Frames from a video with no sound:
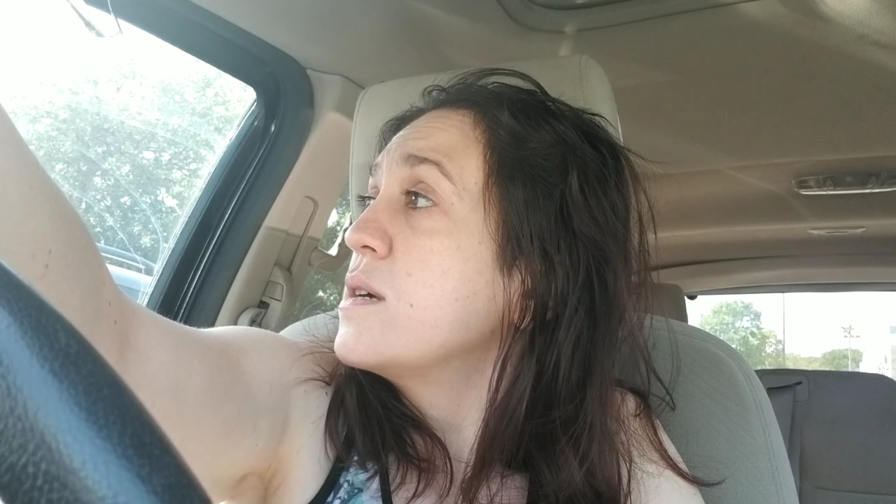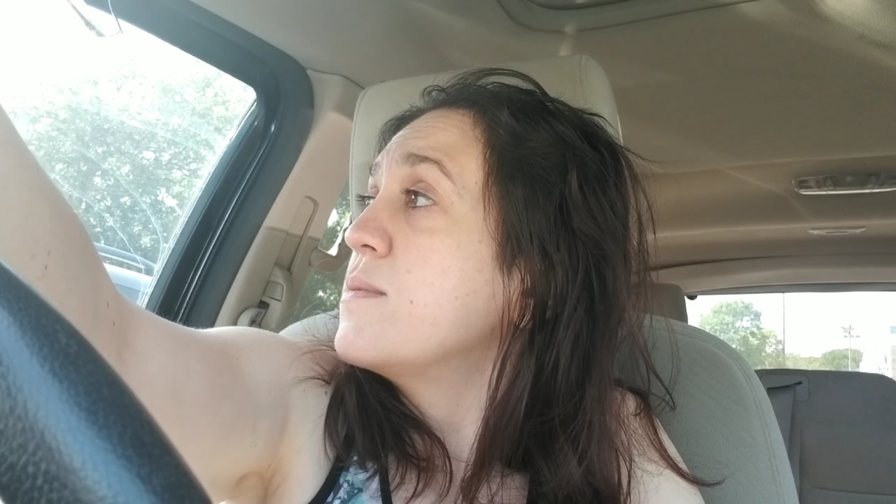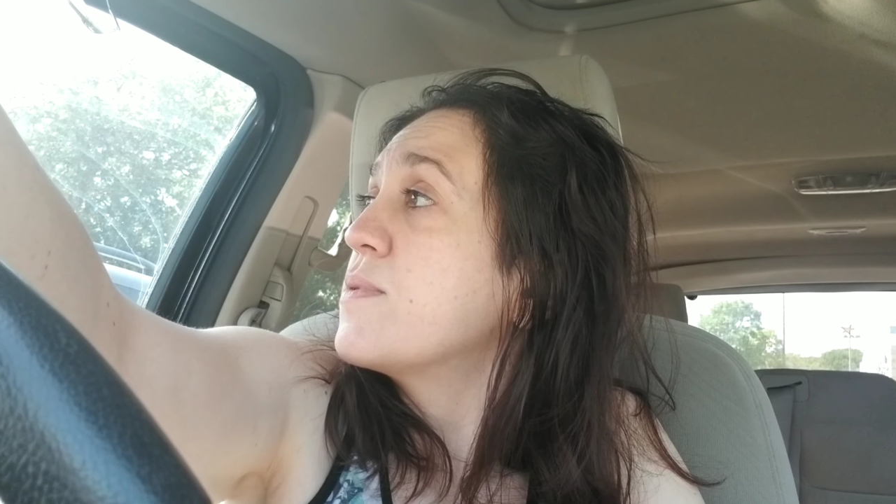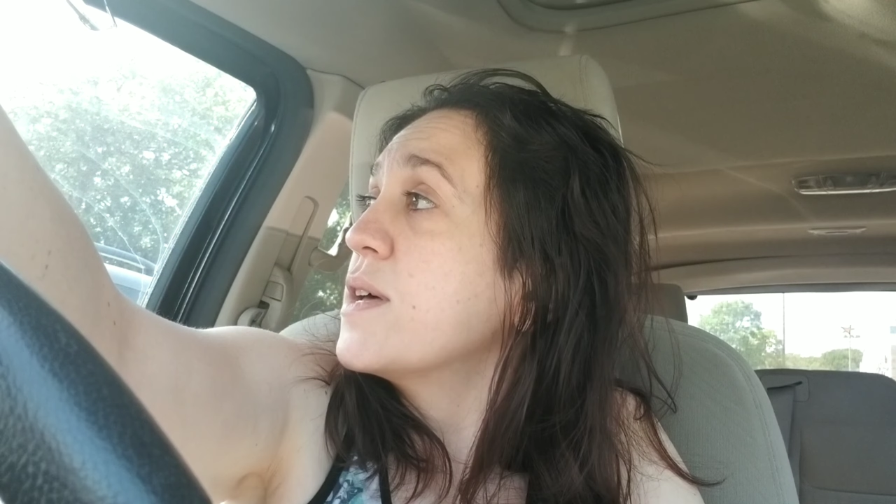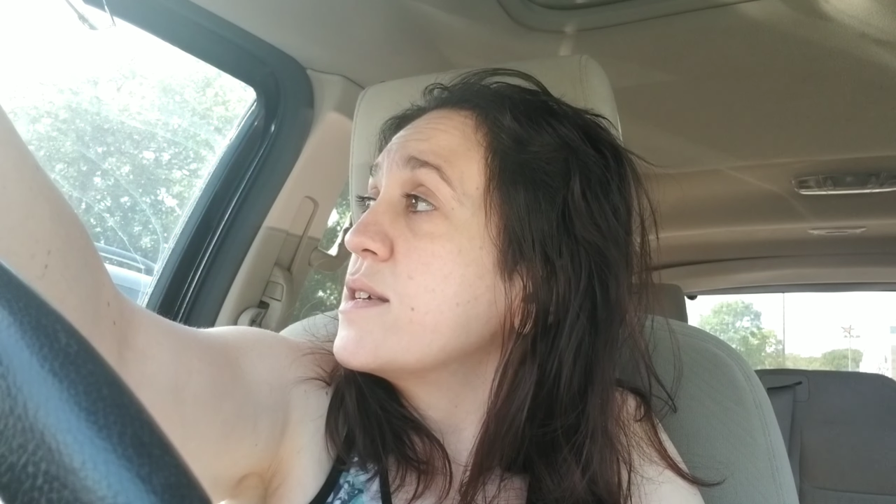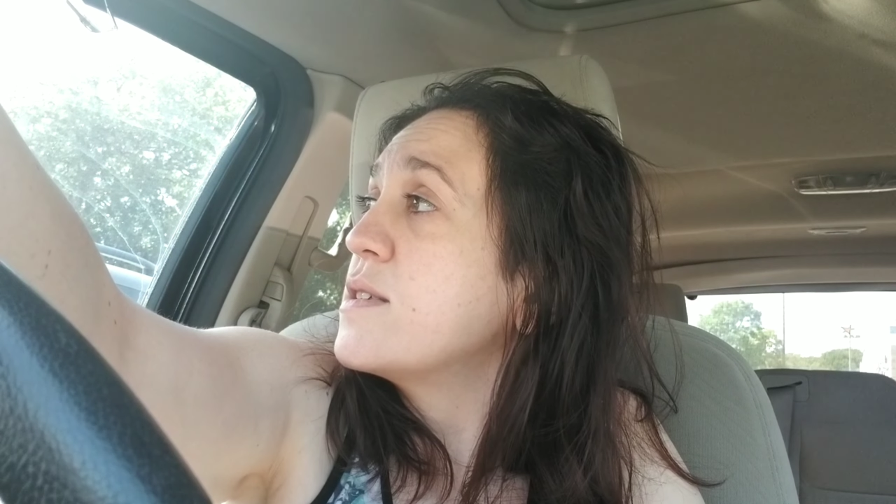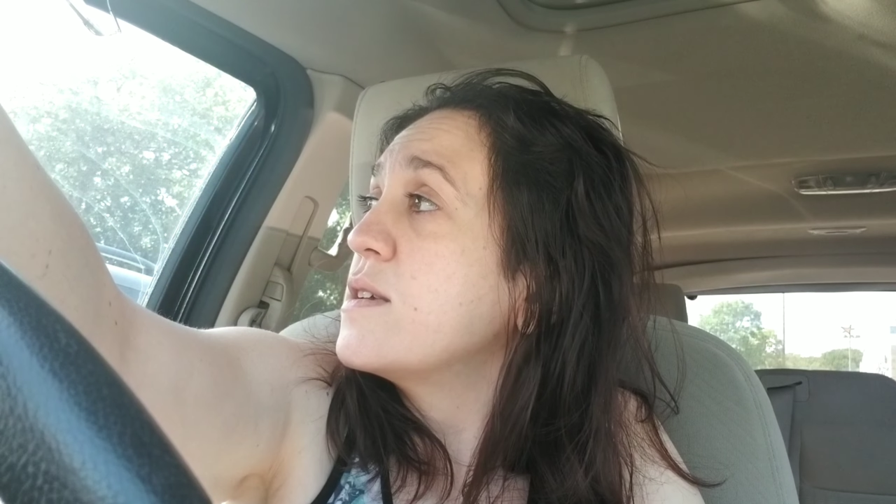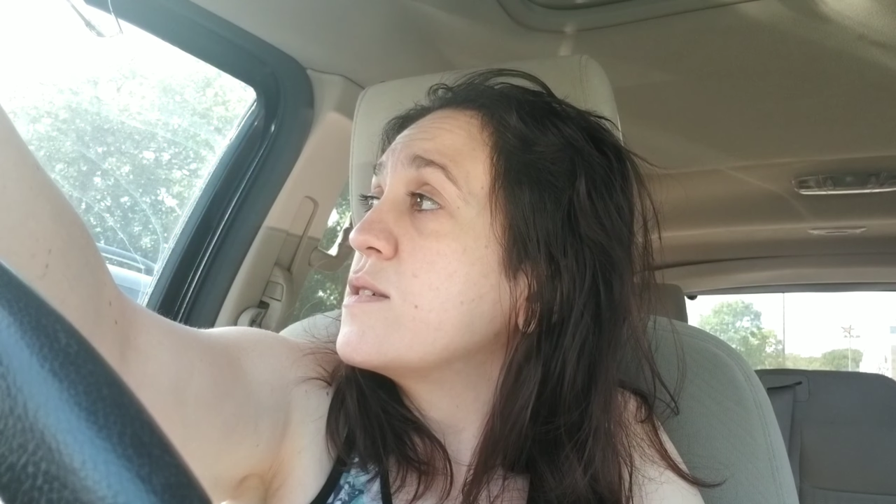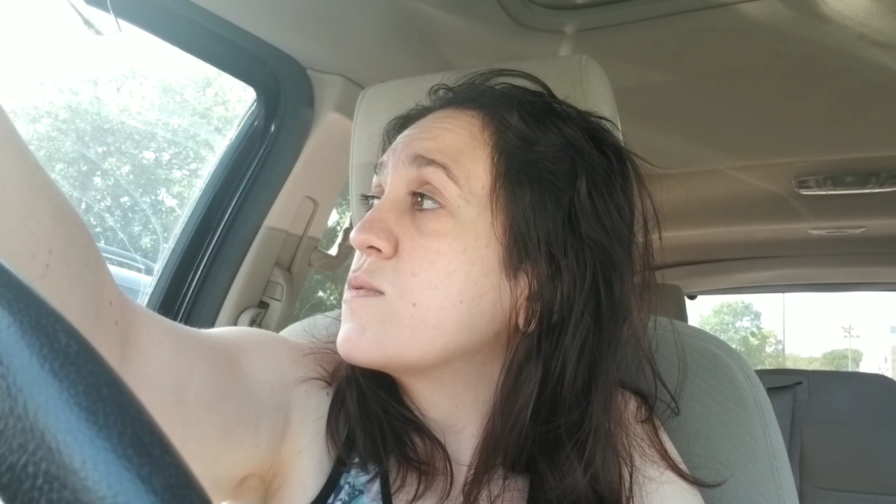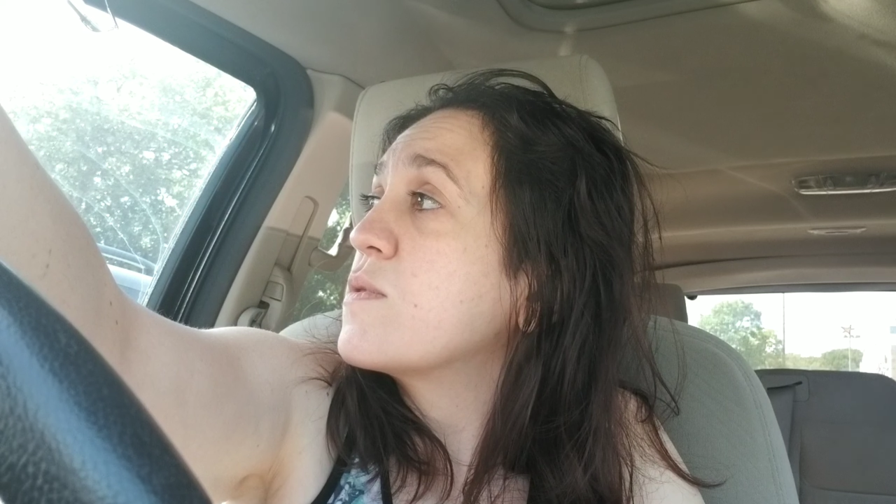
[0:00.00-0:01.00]
in
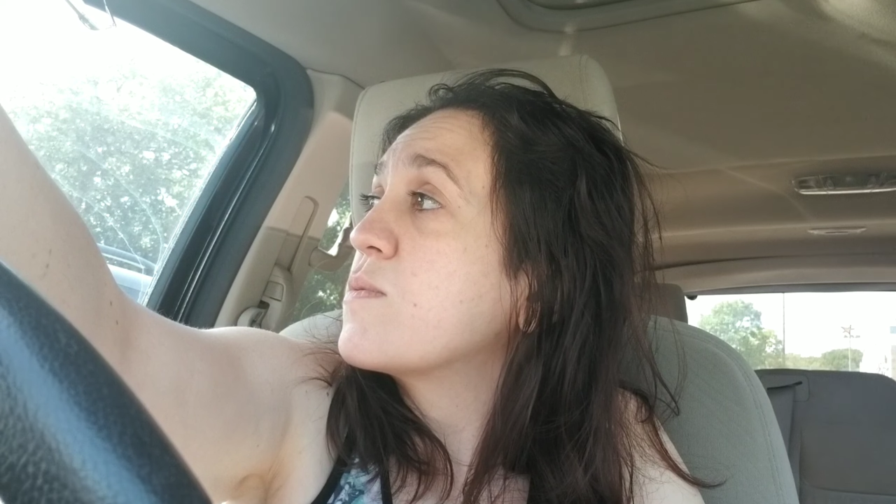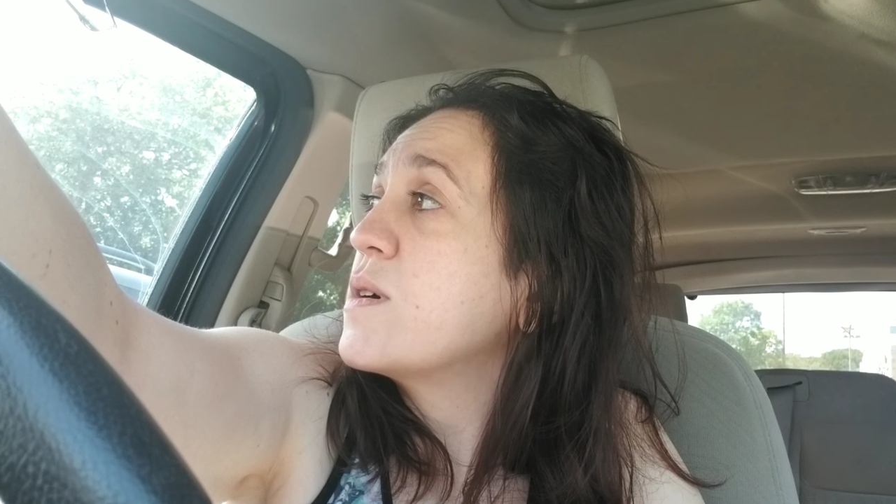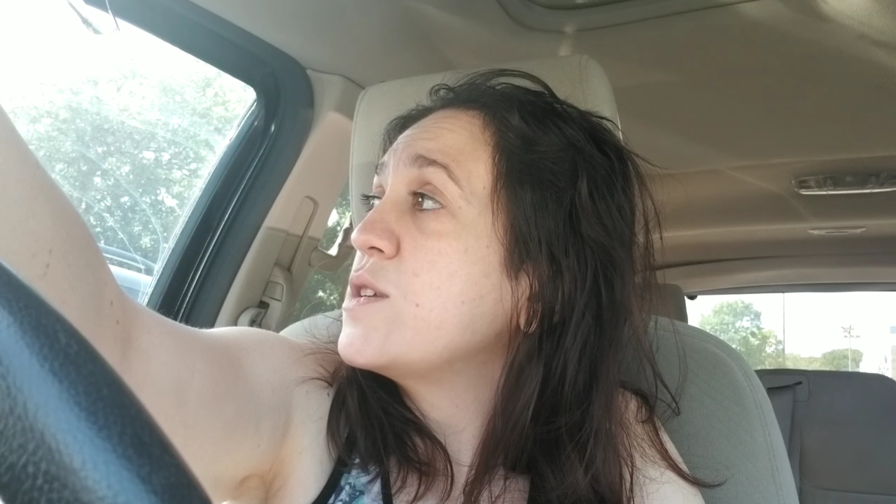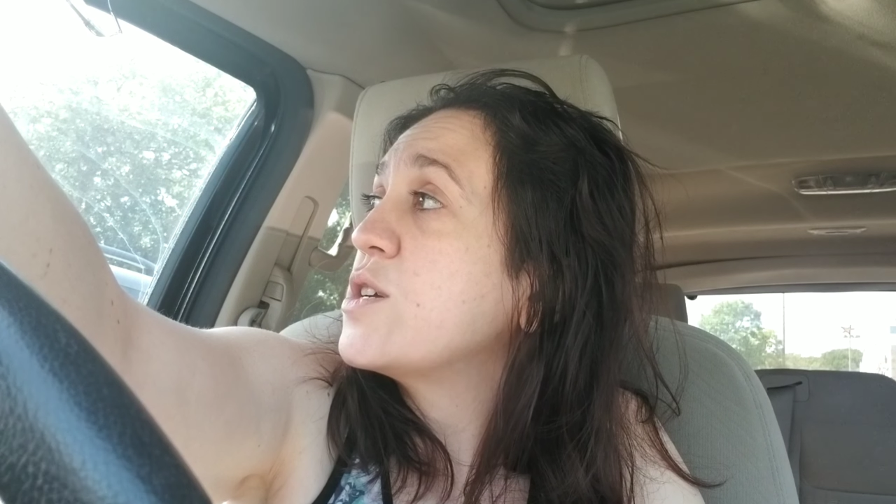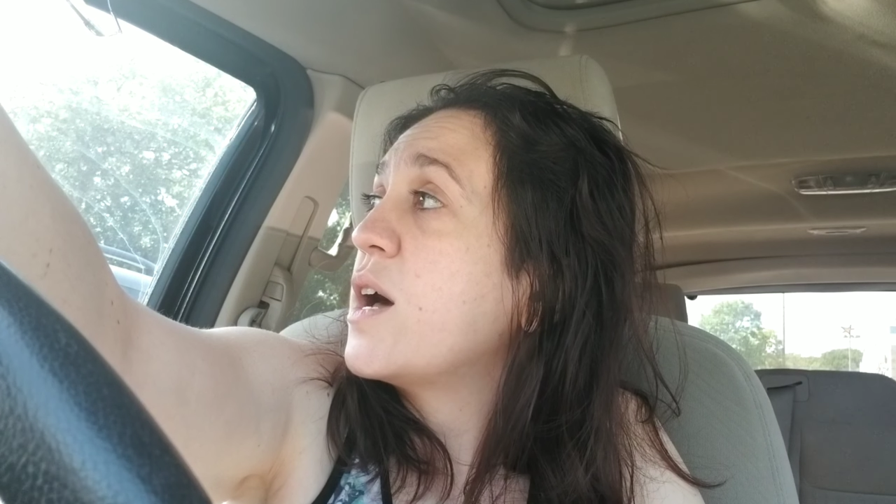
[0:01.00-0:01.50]
places with which